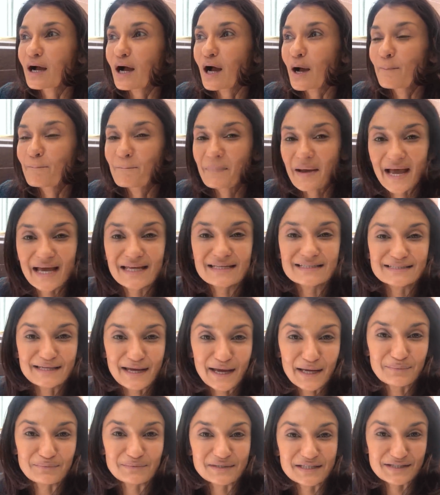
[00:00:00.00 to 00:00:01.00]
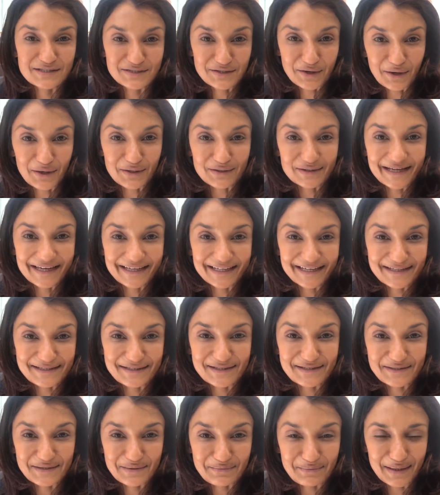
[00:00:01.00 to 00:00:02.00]
a bad time to start, I guess
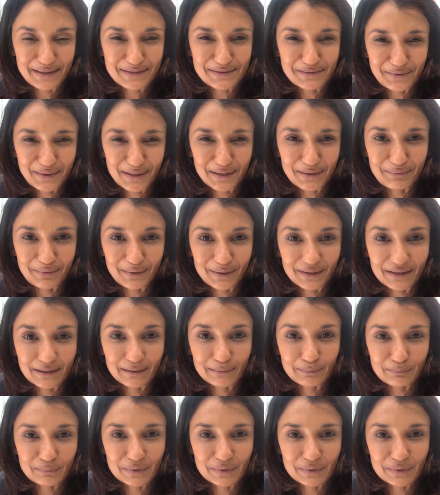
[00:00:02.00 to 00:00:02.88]
is the best way to put it.